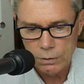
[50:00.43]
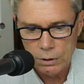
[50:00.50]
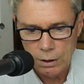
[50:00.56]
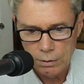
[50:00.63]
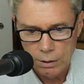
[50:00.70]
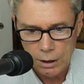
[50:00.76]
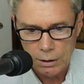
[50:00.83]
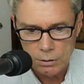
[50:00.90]

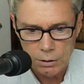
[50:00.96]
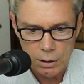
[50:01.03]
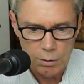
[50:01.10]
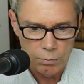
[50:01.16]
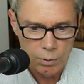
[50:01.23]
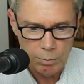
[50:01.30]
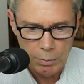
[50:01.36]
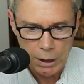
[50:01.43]
10,000, and it
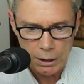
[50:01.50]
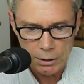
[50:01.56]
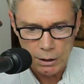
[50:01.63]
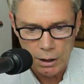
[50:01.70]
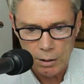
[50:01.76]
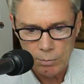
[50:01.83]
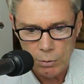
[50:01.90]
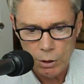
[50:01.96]
went back
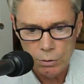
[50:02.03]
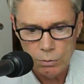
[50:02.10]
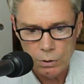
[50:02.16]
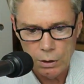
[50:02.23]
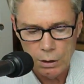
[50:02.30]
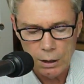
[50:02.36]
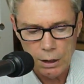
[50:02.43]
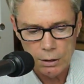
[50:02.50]
down below
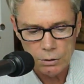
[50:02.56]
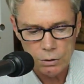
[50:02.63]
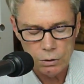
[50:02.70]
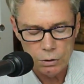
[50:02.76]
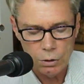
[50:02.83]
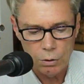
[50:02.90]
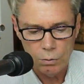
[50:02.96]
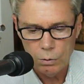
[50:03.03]
10,000.
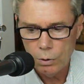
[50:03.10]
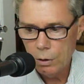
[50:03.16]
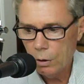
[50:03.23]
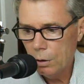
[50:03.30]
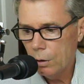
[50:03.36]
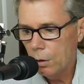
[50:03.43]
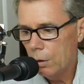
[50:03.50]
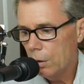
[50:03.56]
So
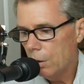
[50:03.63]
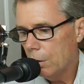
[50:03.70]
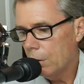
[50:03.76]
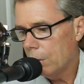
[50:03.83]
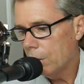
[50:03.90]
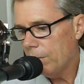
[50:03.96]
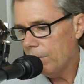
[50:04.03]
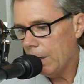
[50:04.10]

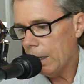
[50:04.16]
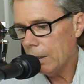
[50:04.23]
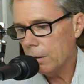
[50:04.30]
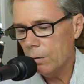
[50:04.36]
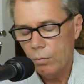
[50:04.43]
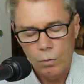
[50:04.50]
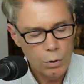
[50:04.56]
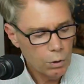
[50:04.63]
the fact
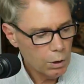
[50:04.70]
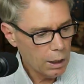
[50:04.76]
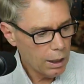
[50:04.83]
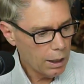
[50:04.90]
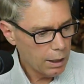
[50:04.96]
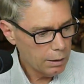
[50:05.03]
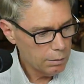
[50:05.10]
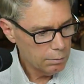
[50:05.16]
that we're
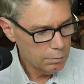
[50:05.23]
at